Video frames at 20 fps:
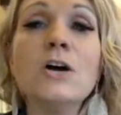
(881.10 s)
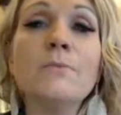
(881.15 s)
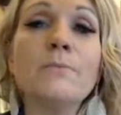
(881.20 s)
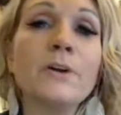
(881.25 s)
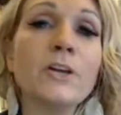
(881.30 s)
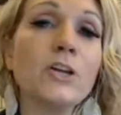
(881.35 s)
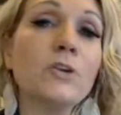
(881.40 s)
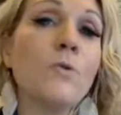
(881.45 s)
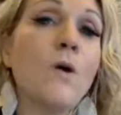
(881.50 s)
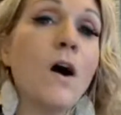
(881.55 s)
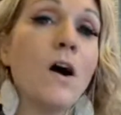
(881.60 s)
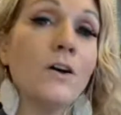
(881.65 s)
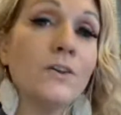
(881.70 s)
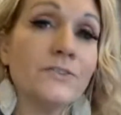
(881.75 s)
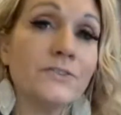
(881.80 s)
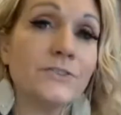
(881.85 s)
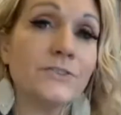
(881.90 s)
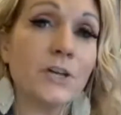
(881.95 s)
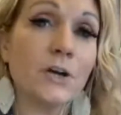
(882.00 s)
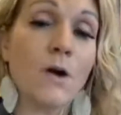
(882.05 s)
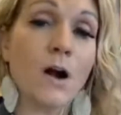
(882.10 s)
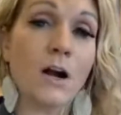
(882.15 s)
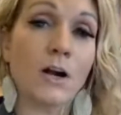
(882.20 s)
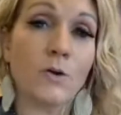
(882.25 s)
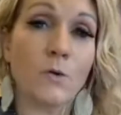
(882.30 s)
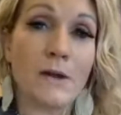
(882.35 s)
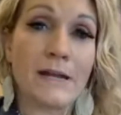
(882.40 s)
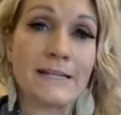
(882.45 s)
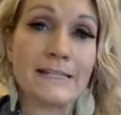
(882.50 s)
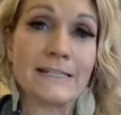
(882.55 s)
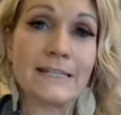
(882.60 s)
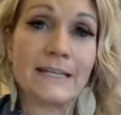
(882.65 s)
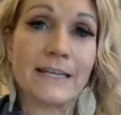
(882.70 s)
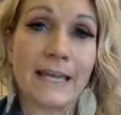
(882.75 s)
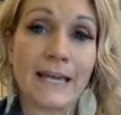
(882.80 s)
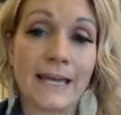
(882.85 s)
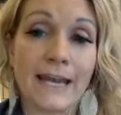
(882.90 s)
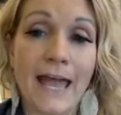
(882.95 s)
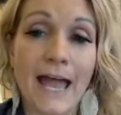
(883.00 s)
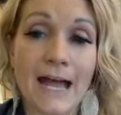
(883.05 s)
but you also are going to
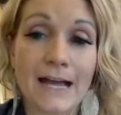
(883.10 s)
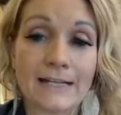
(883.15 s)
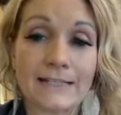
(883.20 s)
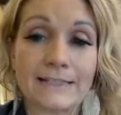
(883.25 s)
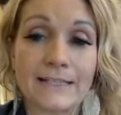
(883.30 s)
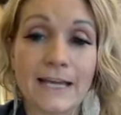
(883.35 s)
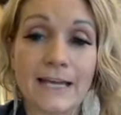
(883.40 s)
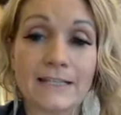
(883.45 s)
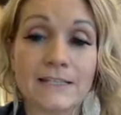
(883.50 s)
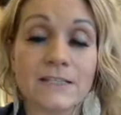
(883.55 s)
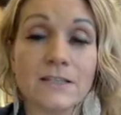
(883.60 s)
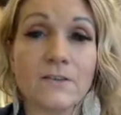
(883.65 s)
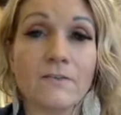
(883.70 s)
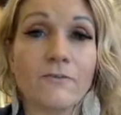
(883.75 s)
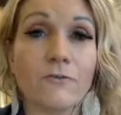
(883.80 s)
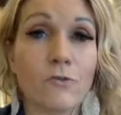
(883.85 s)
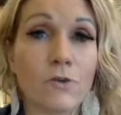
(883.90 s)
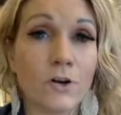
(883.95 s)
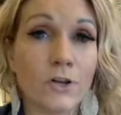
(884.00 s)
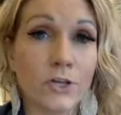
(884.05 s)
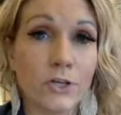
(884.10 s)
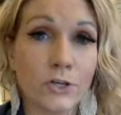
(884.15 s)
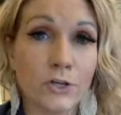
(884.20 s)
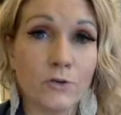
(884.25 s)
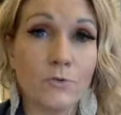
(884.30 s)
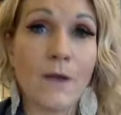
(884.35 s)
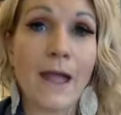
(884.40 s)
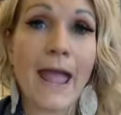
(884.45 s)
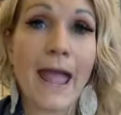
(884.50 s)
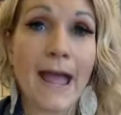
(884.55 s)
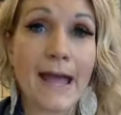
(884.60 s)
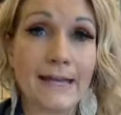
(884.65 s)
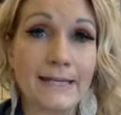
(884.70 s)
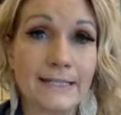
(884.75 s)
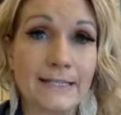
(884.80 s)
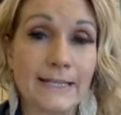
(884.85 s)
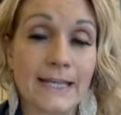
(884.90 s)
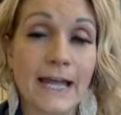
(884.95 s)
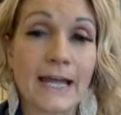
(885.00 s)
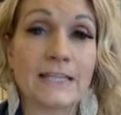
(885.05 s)
get access for you and
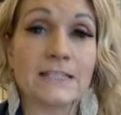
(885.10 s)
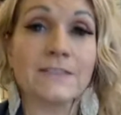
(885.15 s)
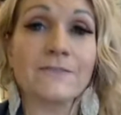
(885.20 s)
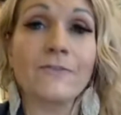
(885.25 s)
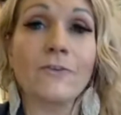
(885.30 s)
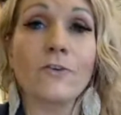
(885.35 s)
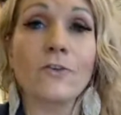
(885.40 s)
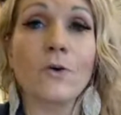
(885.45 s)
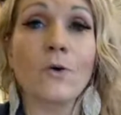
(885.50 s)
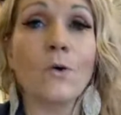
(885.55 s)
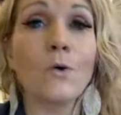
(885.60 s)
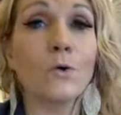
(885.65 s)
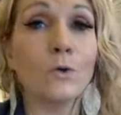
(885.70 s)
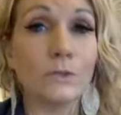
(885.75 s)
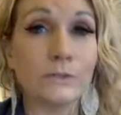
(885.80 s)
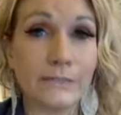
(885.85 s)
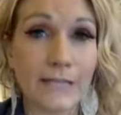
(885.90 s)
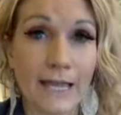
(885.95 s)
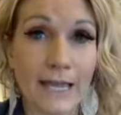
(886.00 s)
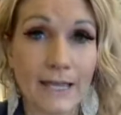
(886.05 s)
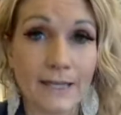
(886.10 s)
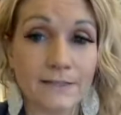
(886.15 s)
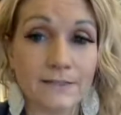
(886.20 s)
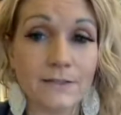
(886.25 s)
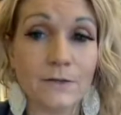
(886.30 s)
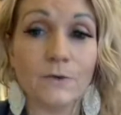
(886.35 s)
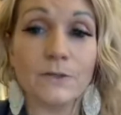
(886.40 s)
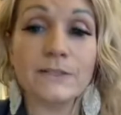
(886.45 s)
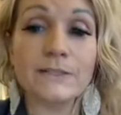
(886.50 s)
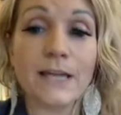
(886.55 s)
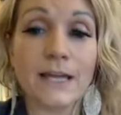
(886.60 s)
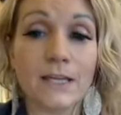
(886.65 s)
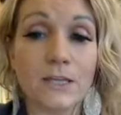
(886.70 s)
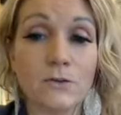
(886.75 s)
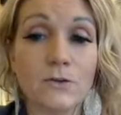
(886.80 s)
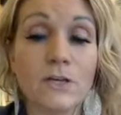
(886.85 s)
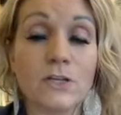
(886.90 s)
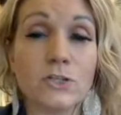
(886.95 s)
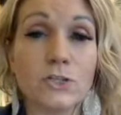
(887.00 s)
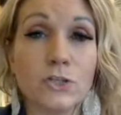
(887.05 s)
a guest for the whole day. So it's like
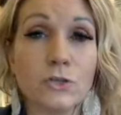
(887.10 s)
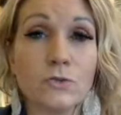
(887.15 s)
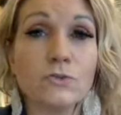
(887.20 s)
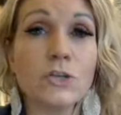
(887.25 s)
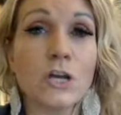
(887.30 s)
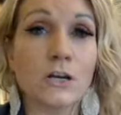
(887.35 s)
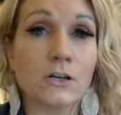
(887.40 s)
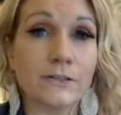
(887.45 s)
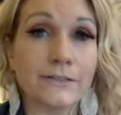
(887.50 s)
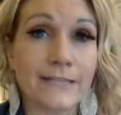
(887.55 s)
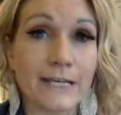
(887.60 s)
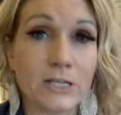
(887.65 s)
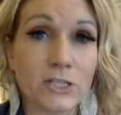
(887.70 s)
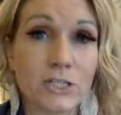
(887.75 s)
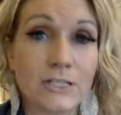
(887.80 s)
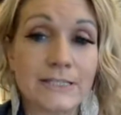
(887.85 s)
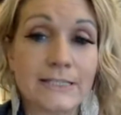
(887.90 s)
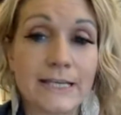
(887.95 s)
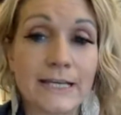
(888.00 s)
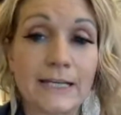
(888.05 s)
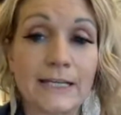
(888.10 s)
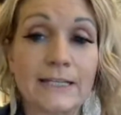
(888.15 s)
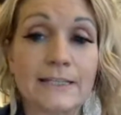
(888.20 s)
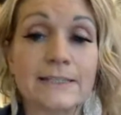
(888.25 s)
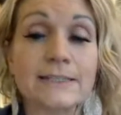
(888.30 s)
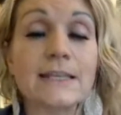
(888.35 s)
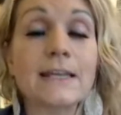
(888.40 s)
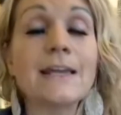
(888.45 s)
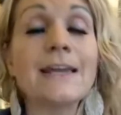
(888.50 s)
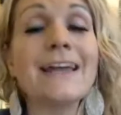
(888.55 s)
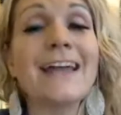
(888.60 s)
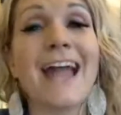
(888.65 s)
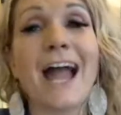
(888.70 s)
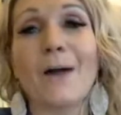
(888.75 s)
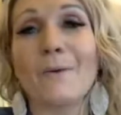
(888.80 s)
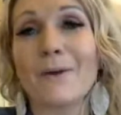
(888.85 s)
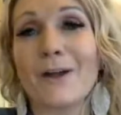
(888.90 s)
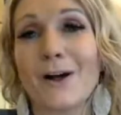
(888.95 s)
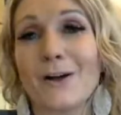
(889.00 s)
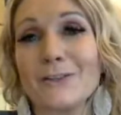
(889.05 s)
you get 2 general session tickets.
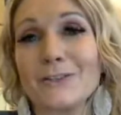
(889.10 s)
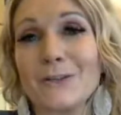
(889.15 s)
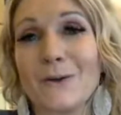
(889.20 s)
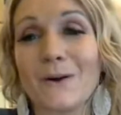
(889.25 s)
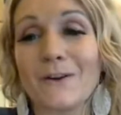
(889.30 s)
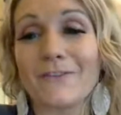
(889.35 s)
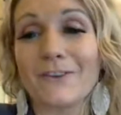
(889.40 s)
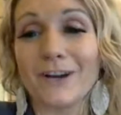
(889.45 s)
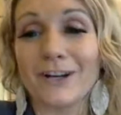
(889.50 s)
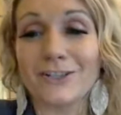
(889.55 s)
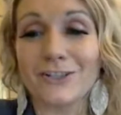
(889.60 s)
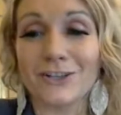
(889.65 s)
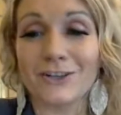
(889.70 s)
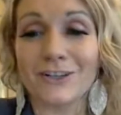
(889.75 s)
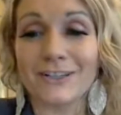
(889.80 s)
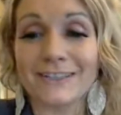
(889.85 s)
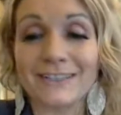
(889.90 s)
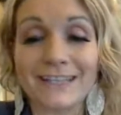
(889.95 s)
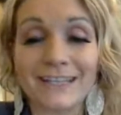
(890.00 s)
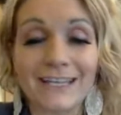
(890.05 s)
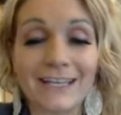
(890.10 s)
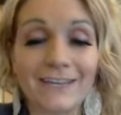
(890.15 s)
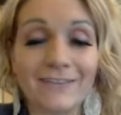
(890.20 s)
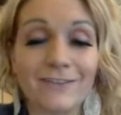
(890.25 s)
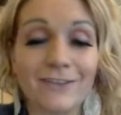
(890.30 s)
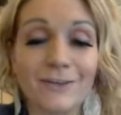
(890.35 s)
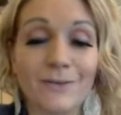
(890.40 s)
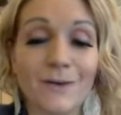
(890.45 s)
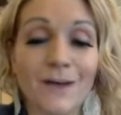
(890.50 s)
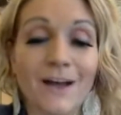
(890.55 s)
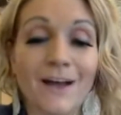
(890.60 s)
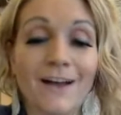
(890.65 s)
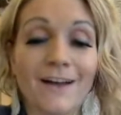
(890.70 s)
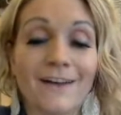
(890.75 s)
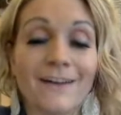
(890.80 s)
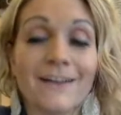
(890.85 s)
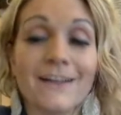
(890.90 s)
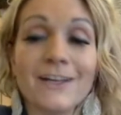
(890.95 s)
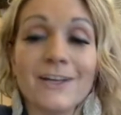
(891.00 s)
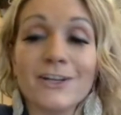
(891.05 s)
And we also are very generous and give you
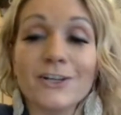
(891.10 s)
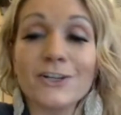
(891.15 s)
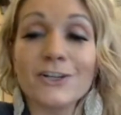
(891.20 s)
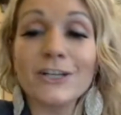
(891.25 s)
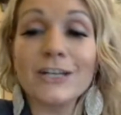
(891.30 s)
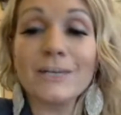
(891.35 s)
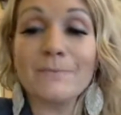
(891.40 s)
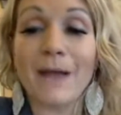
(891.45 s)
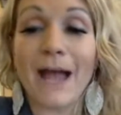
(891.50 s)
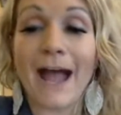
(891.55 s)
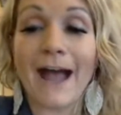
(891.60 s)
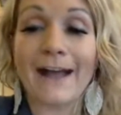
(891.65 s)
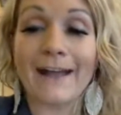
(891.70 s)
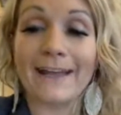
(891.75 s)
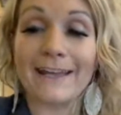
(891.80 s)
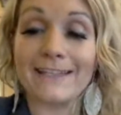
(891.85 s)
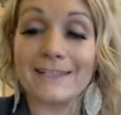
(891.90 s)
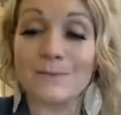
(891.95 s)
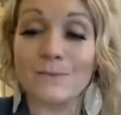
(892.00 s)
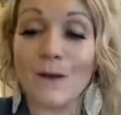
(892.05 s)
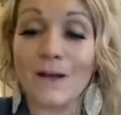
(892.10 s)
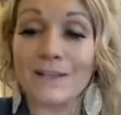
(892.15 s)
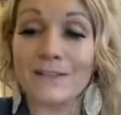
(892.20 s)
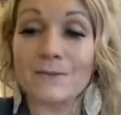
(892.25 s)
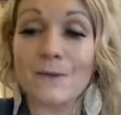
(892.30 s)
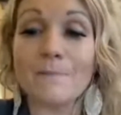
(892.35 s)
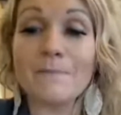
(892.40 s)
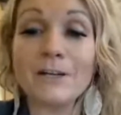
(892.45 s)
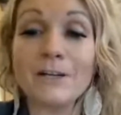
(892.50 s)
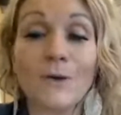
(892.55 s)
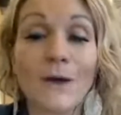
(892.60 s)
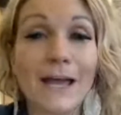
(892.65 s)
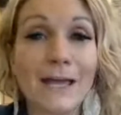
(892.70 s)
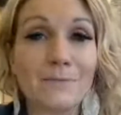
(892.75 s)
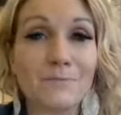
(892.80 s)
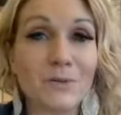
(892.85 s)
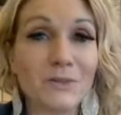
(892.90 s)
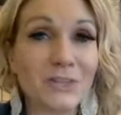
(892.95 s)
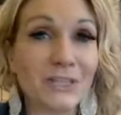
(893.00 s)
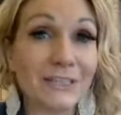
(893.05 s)
a goodie bag as well. So I'm going to go
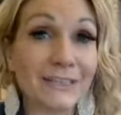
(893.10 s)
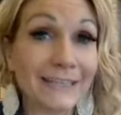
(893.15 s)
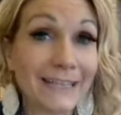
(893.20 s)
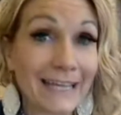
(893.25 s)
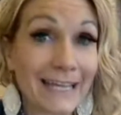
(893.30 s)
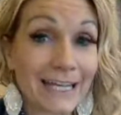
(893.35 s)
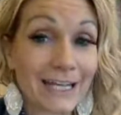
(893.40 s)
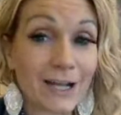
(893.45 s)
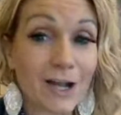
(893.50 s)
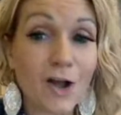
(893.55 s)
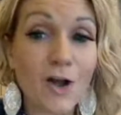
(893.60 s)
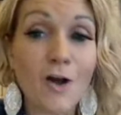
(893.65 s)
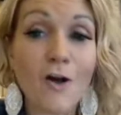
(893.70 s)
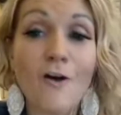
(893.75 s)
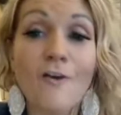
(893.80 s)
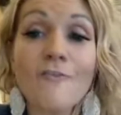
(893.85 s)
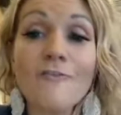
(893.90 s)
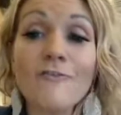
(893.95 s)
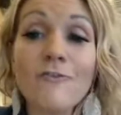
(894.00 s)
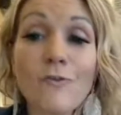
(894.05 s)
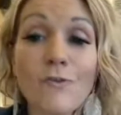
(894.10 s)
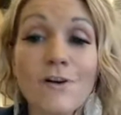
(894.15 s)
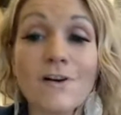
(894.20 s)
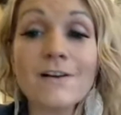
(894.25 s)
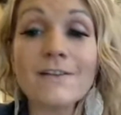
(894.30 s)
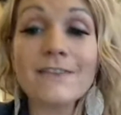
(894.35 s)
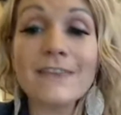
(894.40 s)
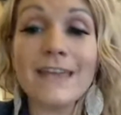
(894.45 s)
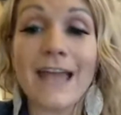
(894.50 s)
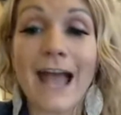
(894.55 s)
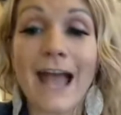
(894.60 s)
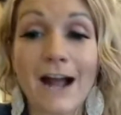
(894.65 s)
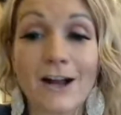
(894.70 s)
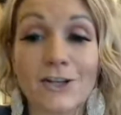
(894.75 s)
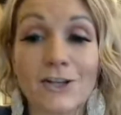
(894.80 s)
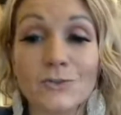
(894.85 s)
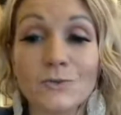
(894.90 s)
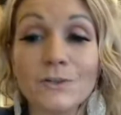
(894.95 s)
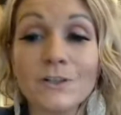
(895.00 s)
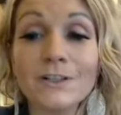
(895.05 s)
ahead and put the link for the
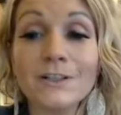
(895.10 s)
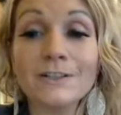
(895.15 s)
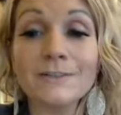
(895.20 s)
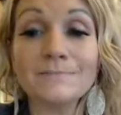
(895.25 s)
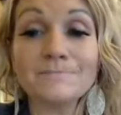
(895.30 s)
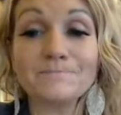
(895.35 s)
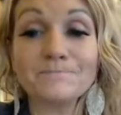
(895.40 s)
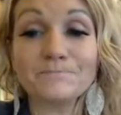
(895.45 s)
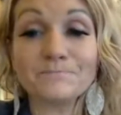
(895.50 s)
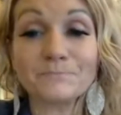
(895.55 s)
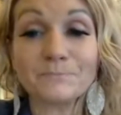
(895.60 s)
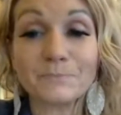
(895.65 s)
actual